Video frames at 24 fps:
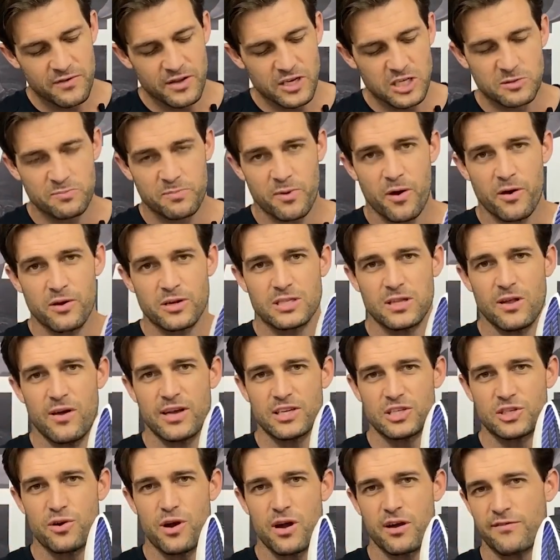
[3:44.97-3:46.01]
exposed
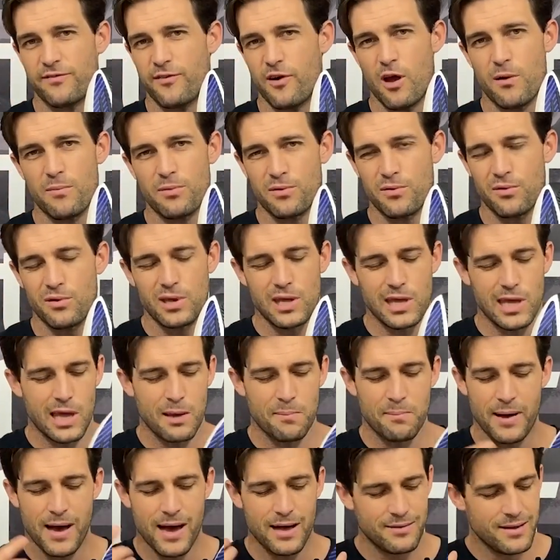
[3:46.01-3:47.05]
light strike foam through here,
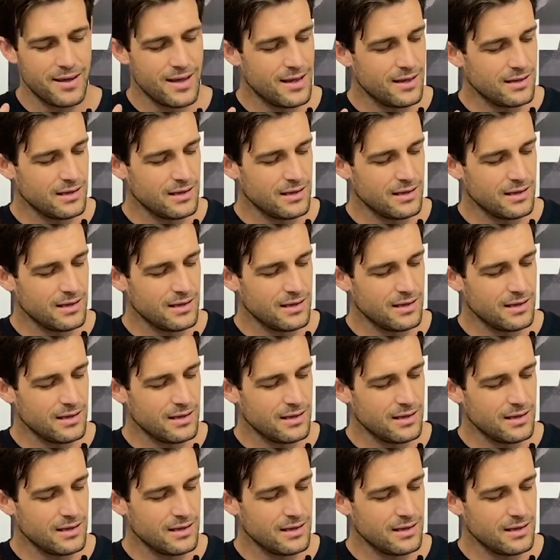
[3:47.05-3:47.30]
but